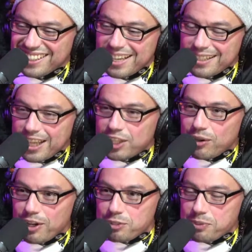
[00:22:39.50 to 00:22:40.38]
Thank
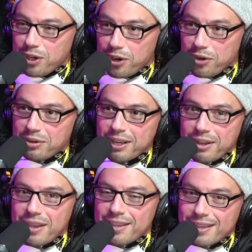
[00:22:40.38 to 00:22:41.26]
you,
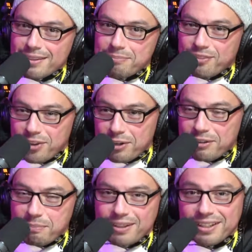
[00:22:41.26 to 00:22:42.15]
HBO,
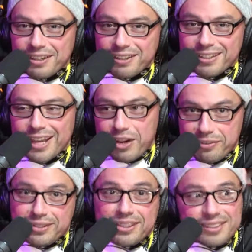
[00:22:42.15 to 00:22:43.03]
for
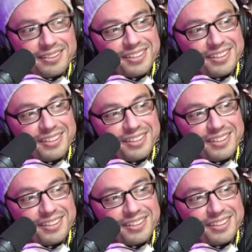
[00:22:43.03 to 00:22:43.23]
everything.